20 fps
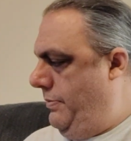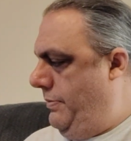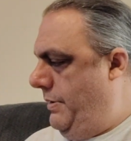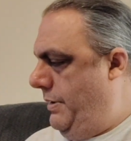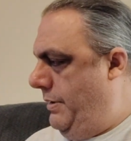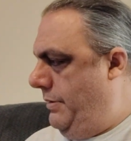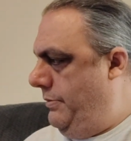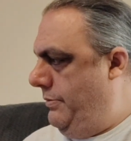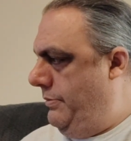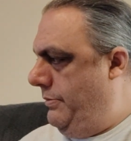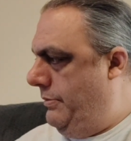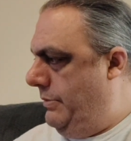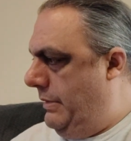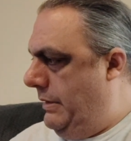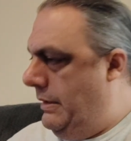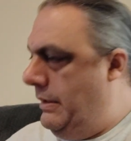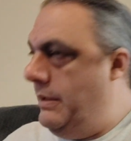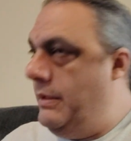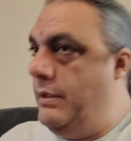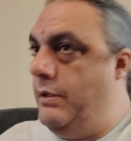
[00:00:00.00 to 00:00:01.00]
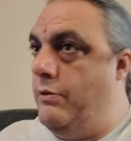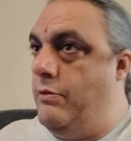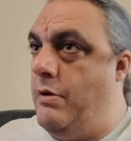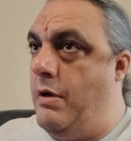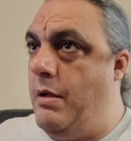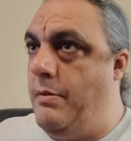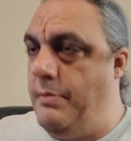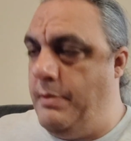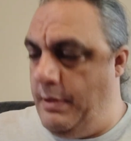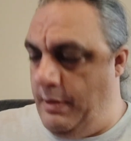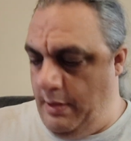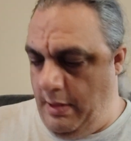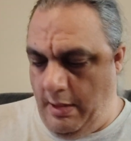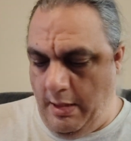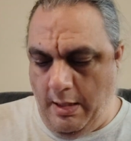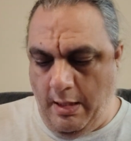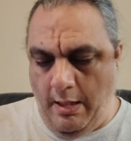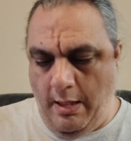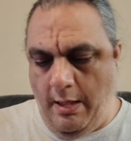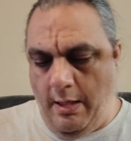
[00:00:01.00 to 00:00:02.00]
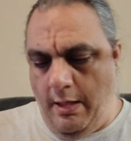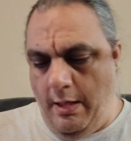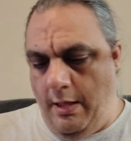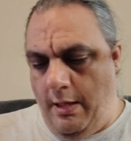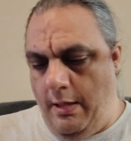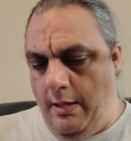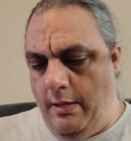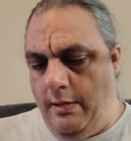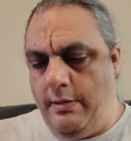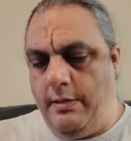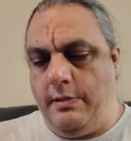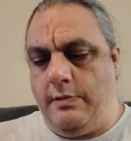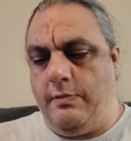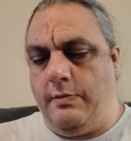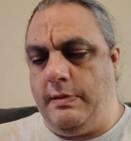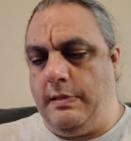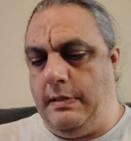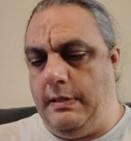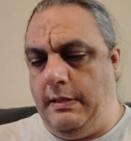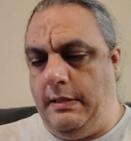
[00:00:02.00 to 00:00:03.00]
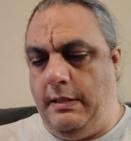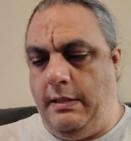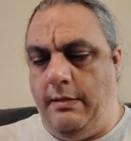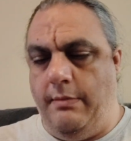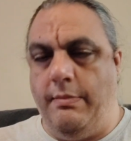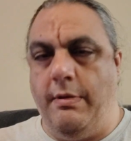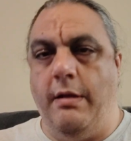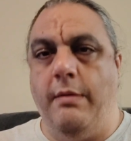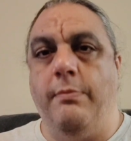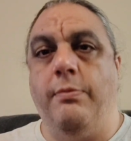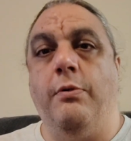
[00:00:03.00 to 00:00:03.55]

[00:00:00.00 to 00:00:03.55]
but grabbed it. This was an eBay